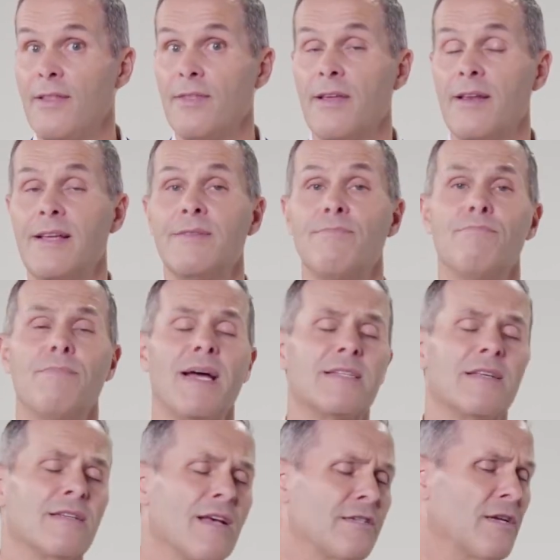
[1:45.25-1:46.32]
that it makes
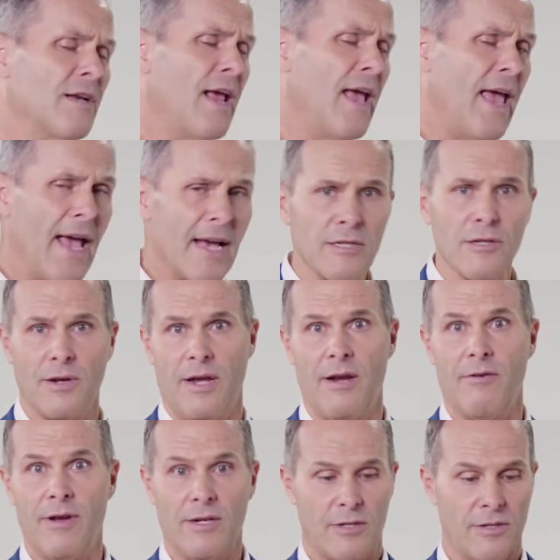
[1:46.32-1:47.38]
it such an excellent
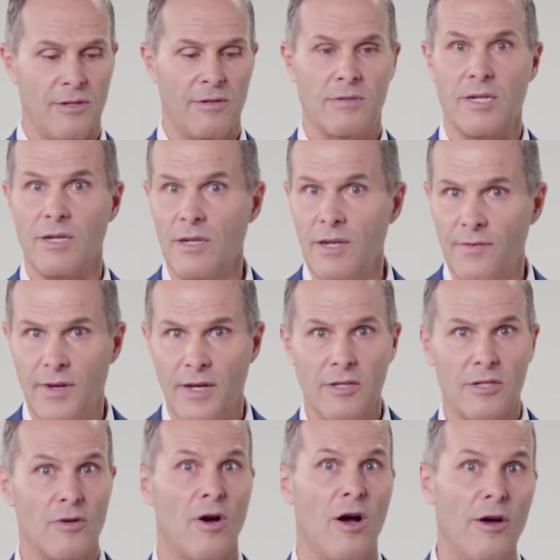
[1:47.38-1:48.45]
area to live in,
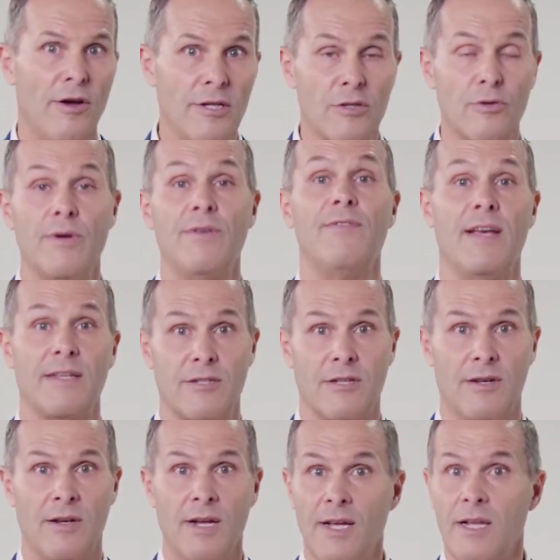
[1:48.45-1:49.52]
to own, to invest
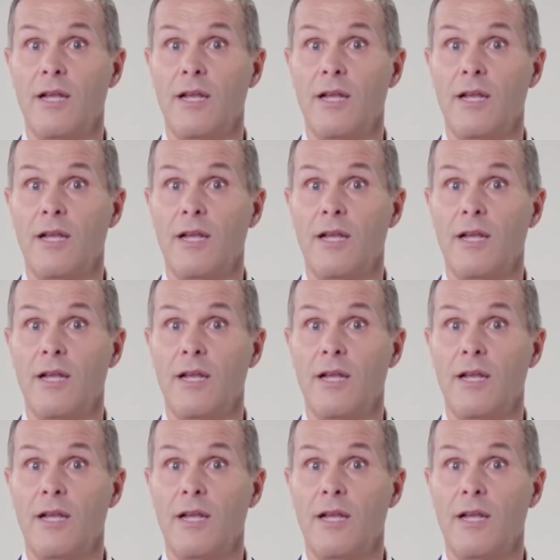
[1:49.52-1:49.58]
in.